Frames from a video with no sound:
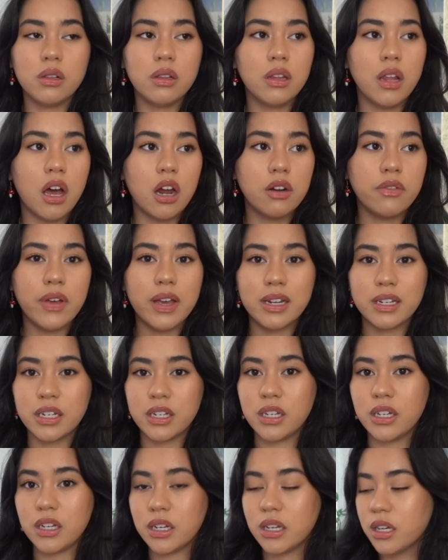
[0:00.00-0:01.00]
a lot of
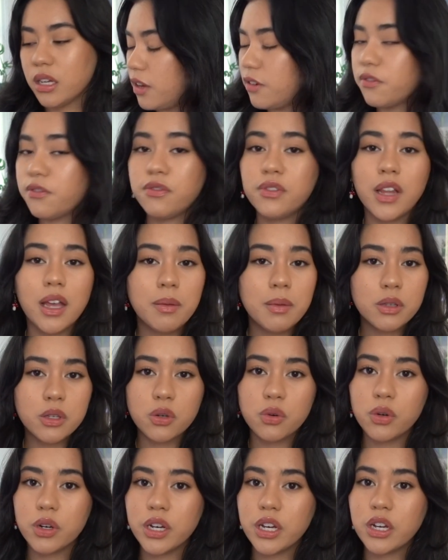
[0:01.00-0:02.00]

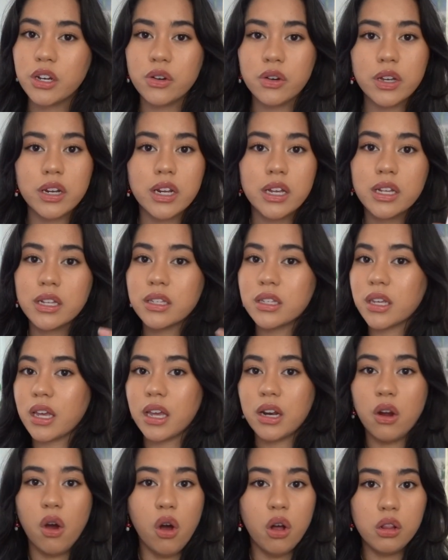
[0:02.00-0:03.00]
anti-inflammatory ingredients
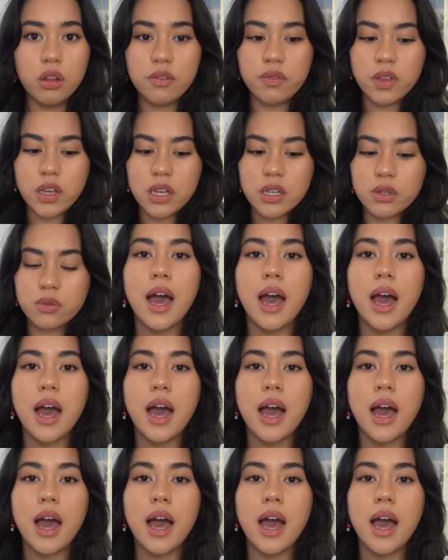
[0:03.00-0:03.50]
in all of these.